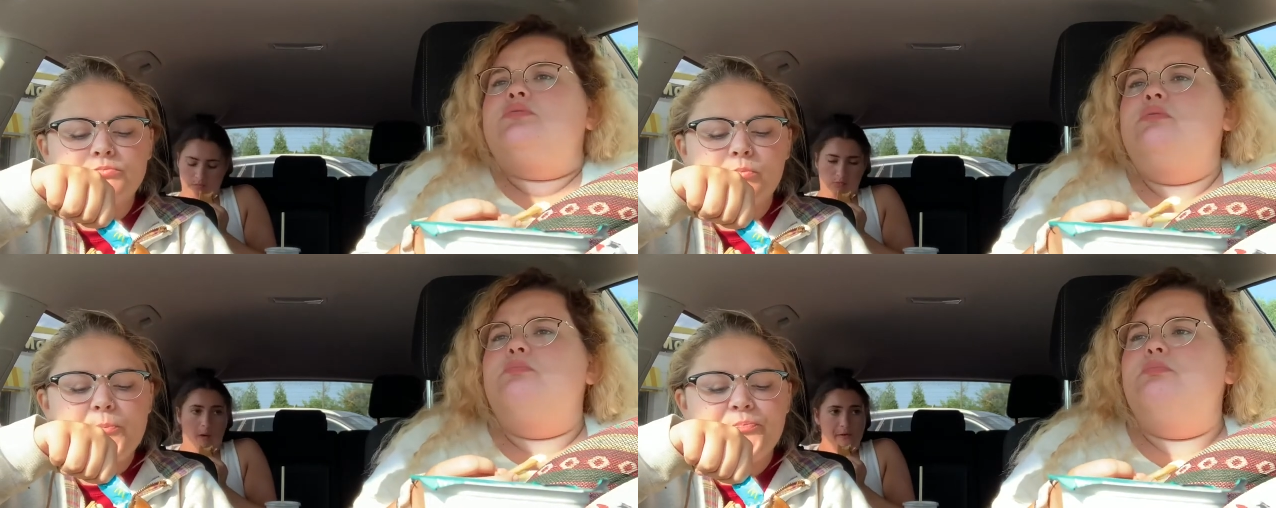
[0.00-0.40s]

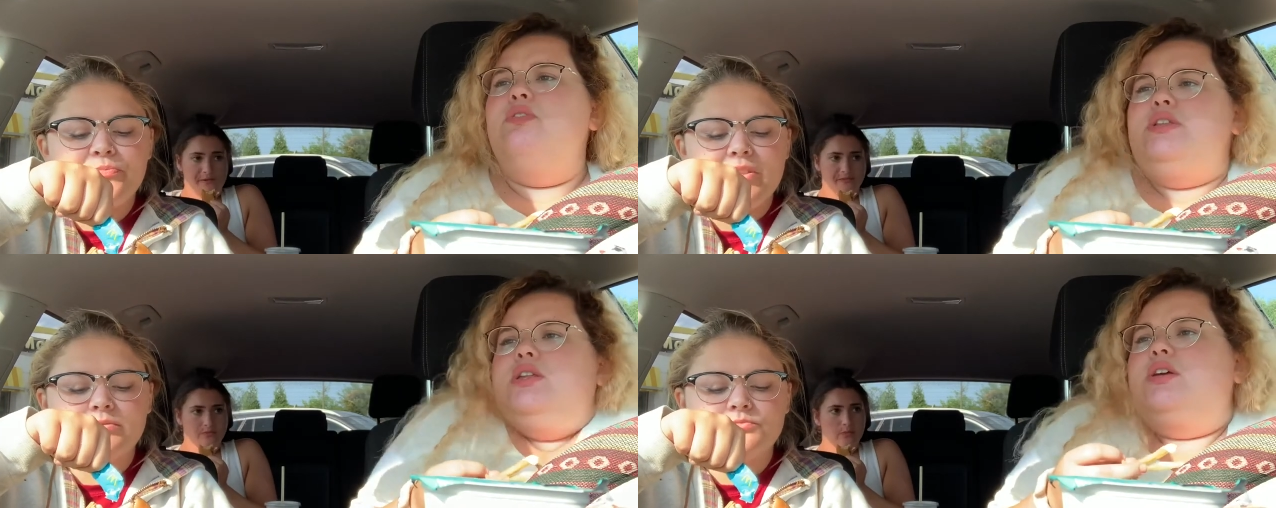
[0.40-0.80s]

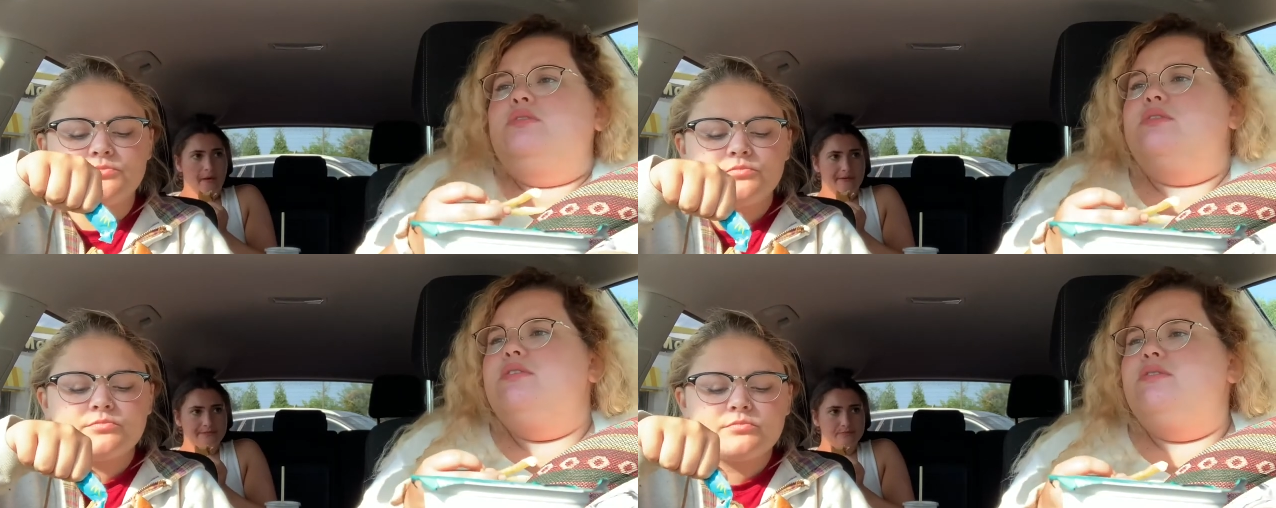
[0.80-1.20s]
Speaker 1: moving, like
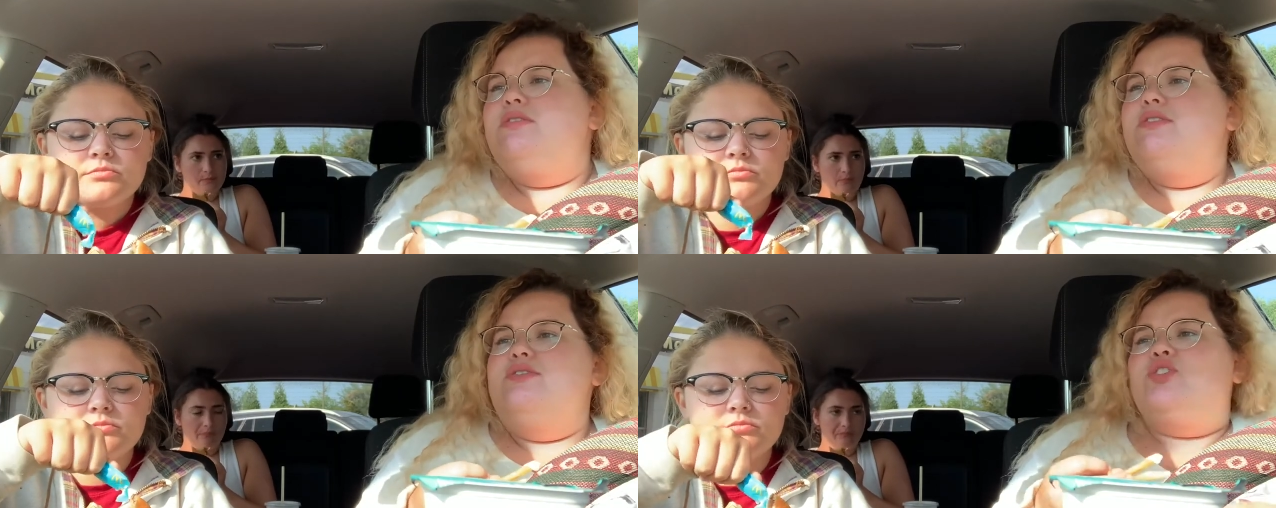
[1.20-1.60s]

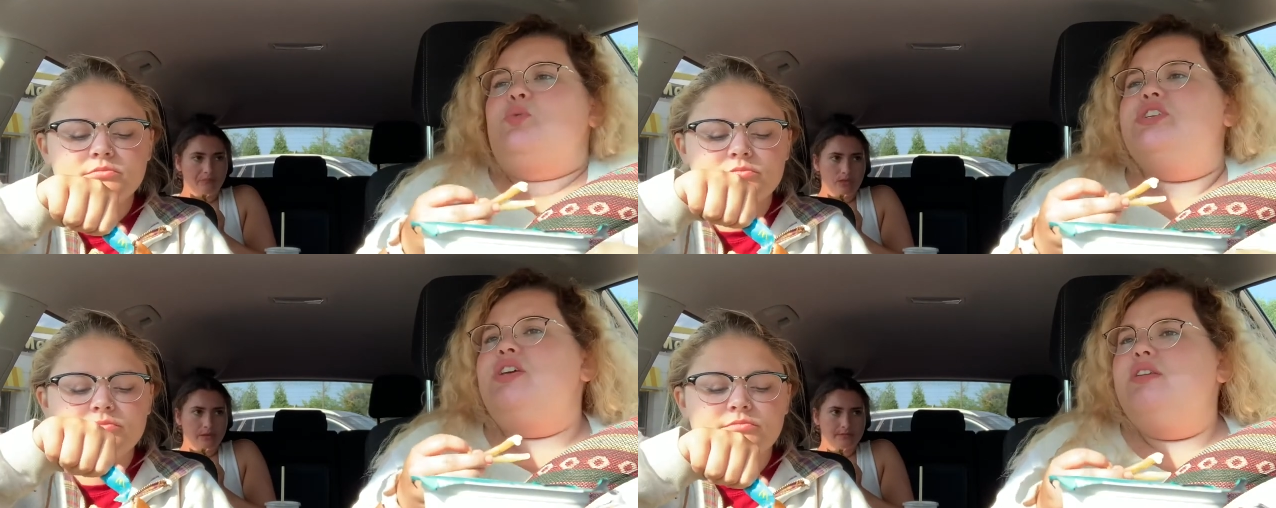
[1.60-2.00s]

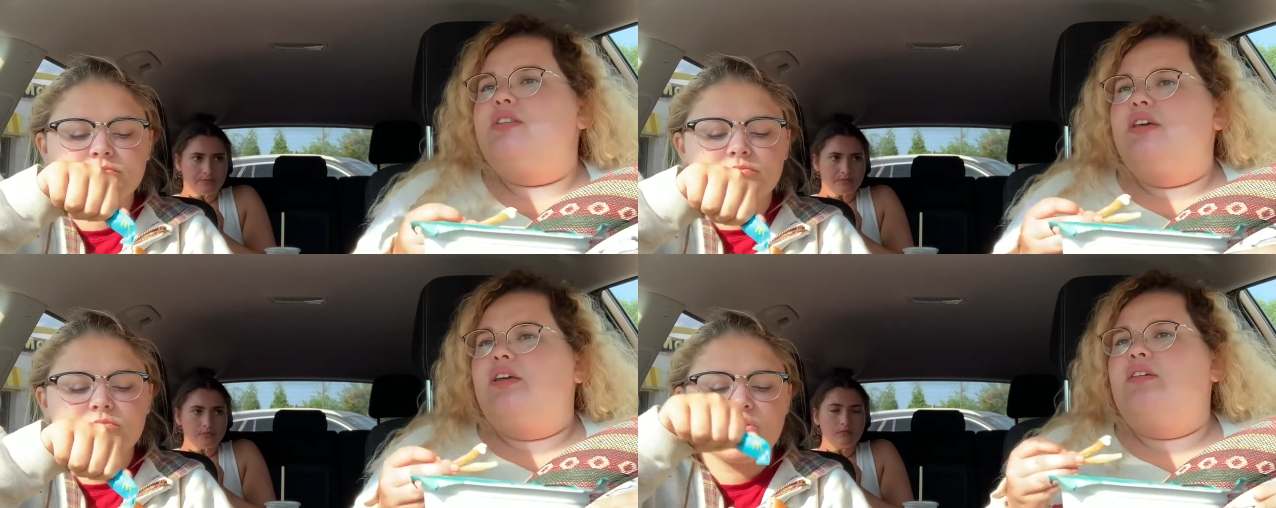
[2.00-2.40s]
twitching and like.